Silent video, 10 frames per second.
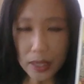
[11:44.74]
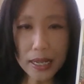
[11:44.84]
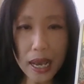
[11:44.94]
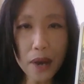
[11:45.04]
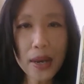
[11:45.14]

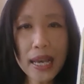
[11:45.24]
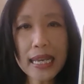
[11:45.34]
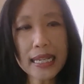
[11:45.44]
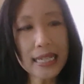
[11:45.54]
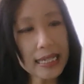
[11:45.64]
Now,
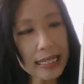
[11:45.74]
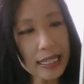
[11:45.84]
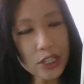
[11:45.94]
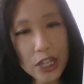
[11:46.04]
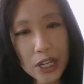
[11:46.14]
in an
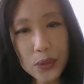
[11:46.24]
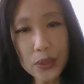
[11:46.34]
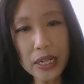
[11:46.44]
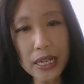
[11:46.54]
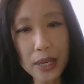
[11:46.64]
I Ching
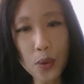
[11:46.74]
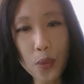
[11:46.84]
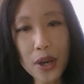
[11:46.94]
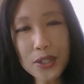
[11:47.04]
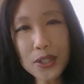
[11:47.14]
reading,
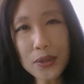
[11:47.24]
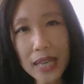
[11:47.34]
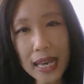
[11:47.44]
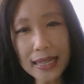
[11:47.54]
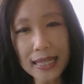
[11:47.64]
once you
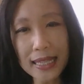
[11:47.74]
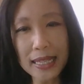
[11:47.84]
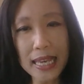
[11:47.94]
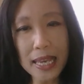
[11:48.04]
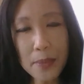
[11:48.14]
get
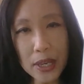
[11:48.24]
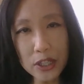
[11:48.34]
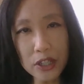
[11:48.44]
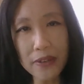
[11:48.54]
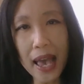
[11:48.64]
the
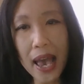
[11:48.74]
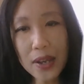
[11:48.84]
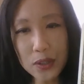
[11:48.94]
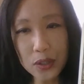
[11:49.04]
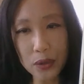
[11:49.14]
image of a
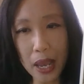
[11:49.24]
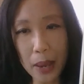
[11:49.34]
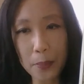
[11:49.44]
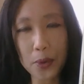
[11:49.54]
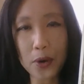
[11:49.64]
hexagram,